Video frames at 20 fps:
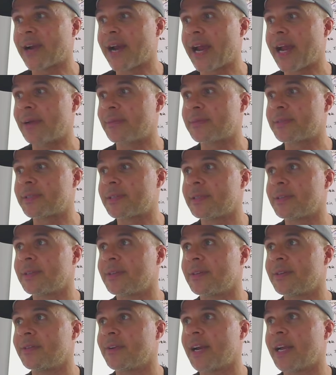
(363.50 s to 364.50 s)

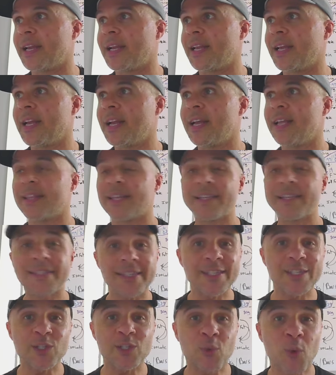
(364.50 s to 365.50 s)
grams, right?
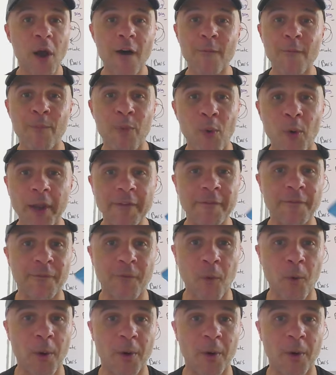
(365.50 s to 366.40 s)
This is 12.45,